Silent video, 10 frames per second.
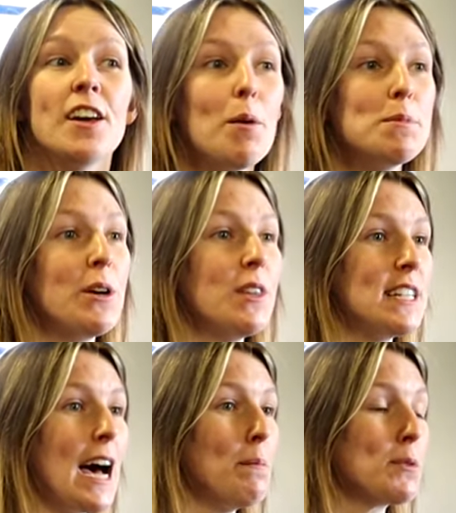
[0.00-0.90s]
comes out
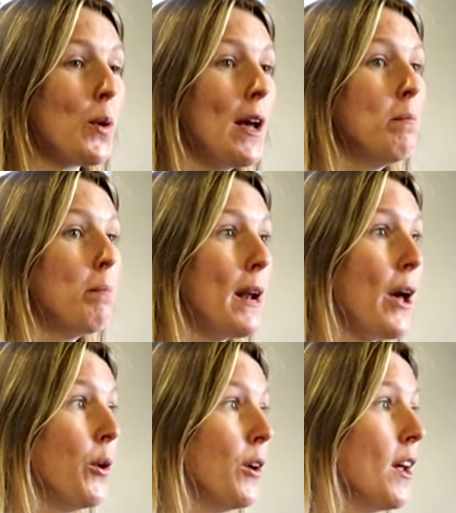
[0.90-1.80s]
the taps quite
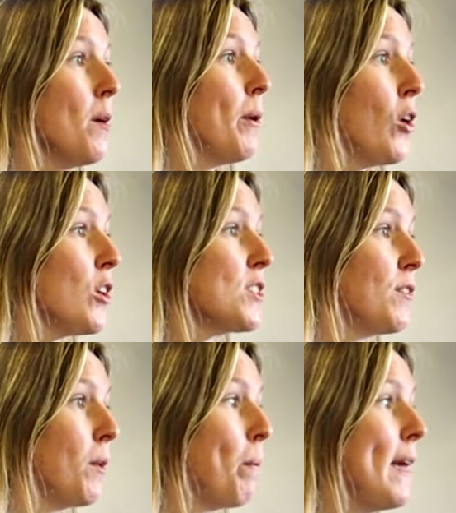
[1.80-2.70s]
brown because
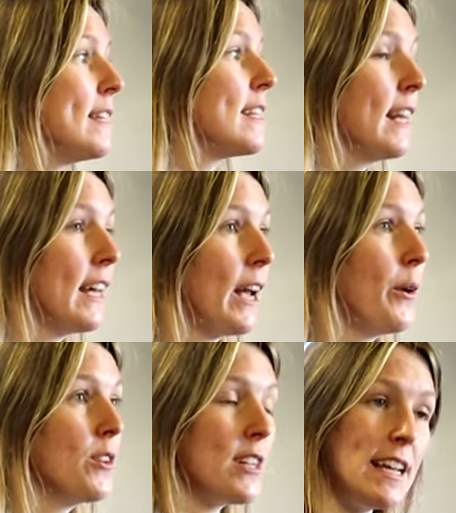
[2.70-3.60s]
of the peat in the
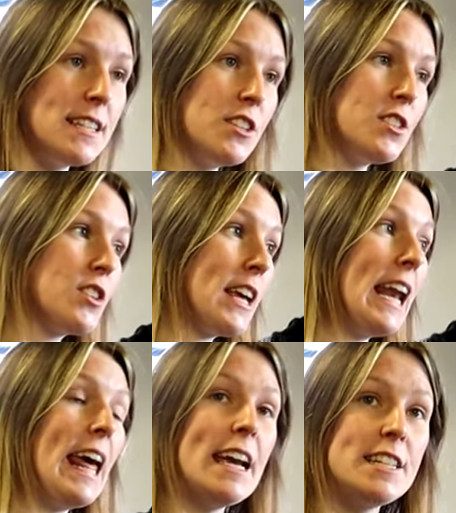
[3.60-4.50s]
ground as it's
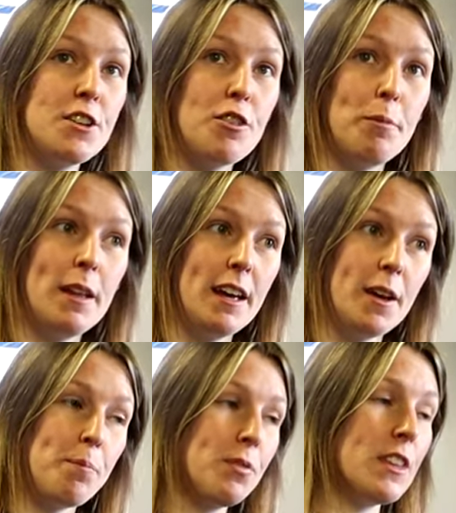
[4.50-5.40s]
collected from the
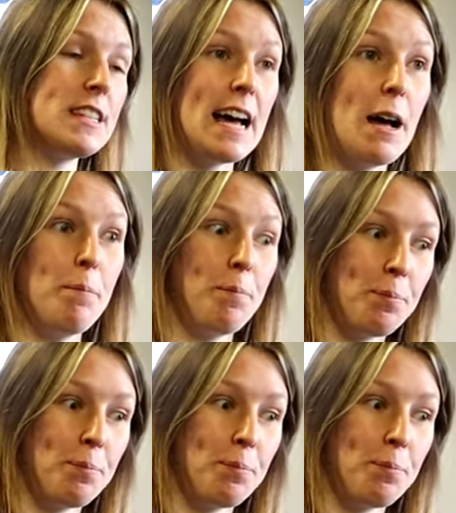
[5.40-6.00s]
dam.